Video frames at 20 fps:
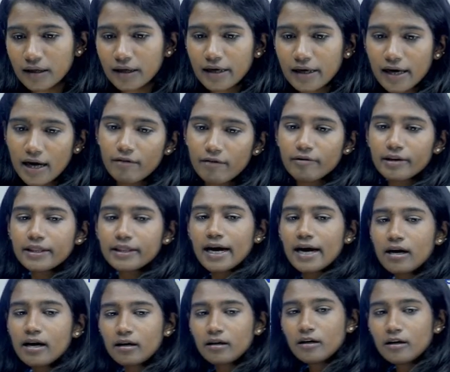Clear with
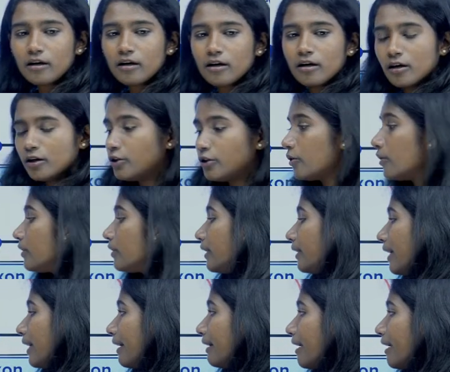that? So
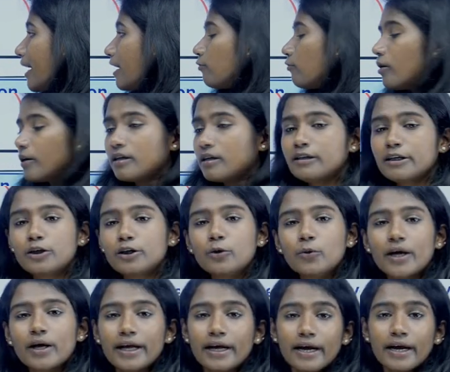the dendrite, what is it
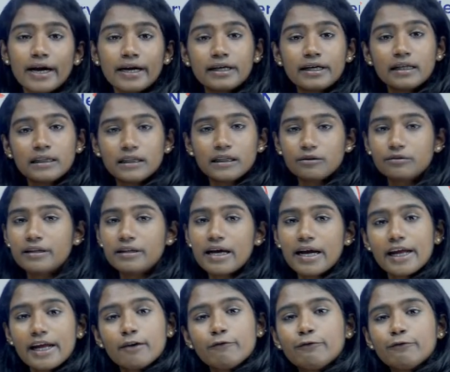doing? It receives
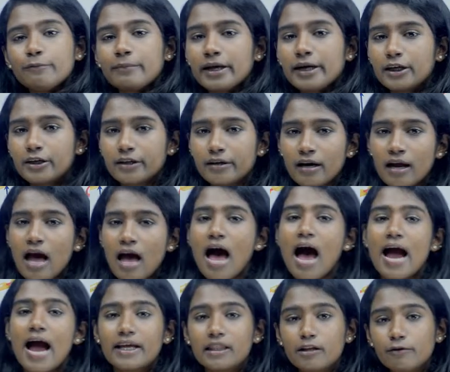the information
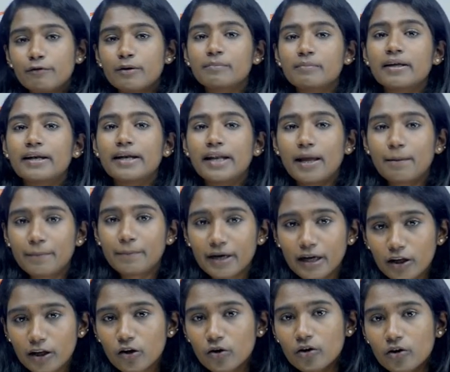either from the
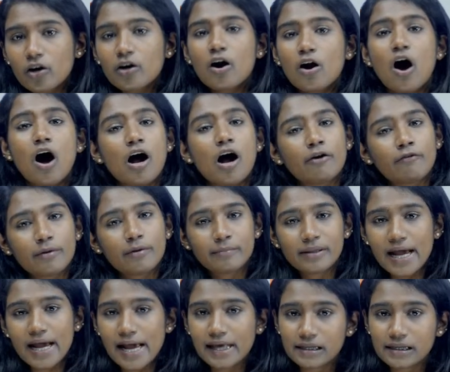neighboring neuron or from
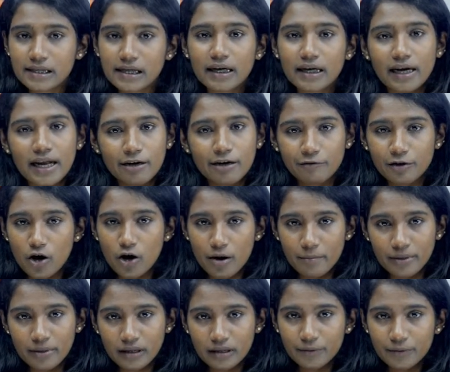the external
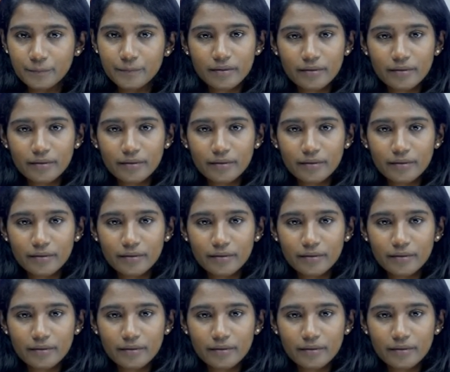environment,